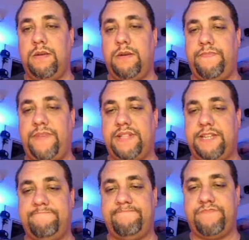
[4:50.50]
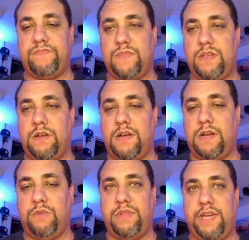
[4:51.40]
Well, that's it.
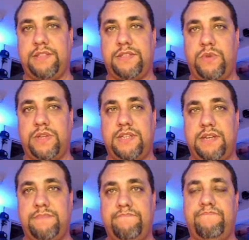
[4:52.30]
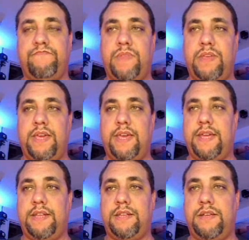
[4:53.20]
Hope you like this quick tip,
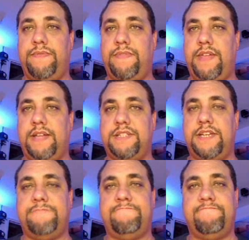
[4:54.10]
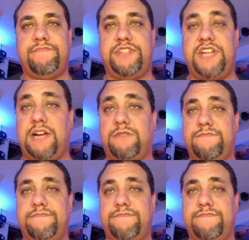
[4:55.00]
and that's it. Ciao.